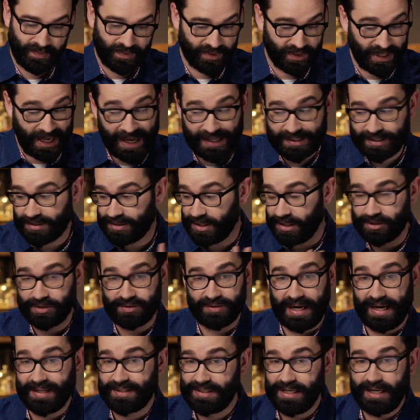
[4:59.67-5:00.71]
That's,
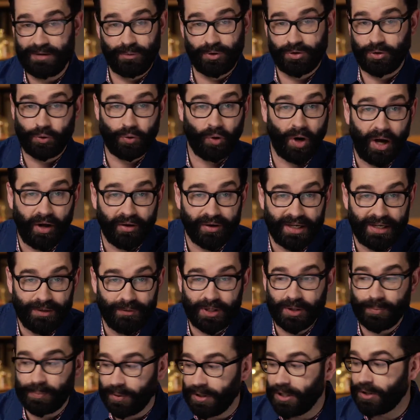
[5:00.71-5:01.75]
that's it with equality.
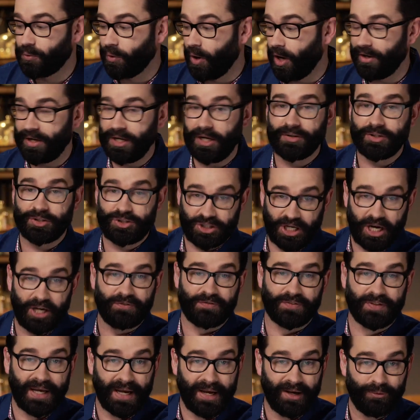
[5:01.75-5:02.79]
We could put equality on the
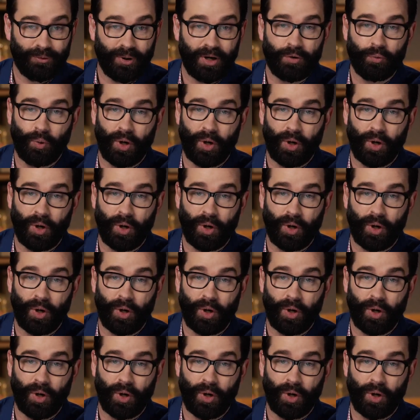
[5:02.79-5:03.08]
shelf now.